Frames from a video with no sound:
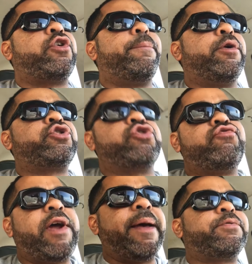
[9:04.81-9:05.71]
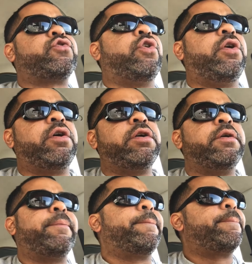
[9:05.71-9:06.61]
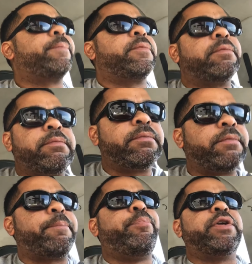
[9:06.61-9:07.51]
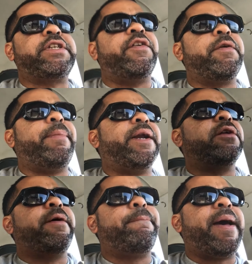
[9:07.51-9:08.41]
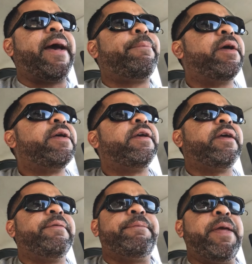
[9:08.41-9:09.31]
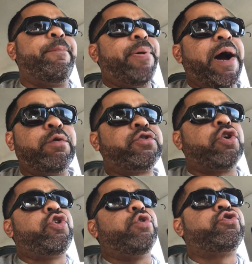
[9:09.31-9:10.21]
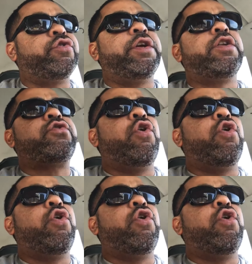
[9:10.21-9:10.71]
commercial rap song, puts everybody on the map, empowers the culture in its